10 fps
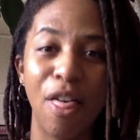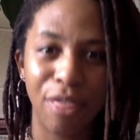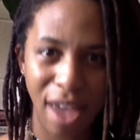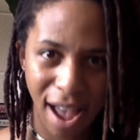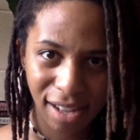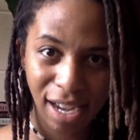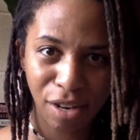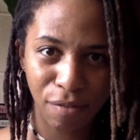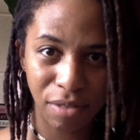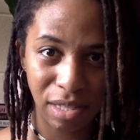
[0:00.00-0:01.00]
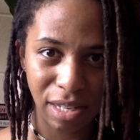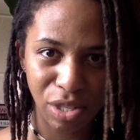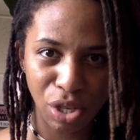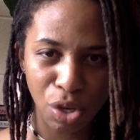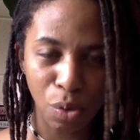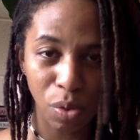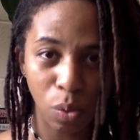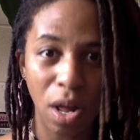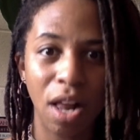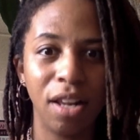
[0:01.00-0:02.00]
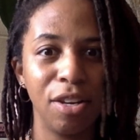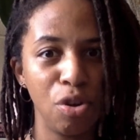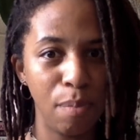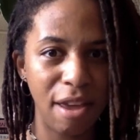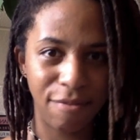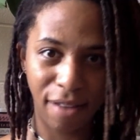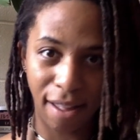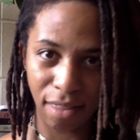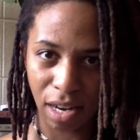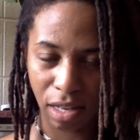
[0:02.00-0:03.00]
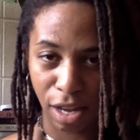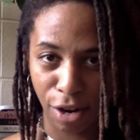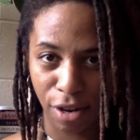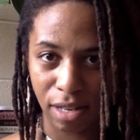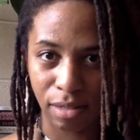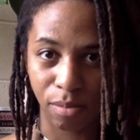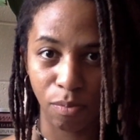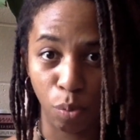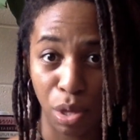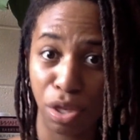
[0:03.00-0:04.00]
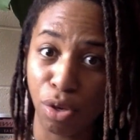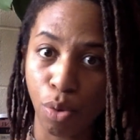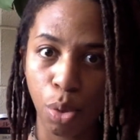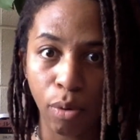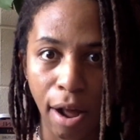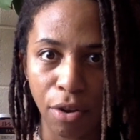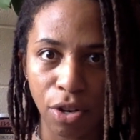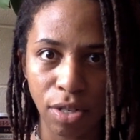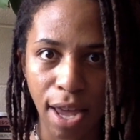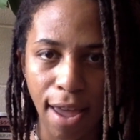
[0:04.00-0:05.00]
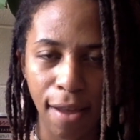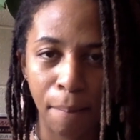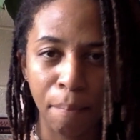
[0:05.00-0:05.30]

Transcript: that kind of sticks to you as well, and you may find that it carries with you throughout your day.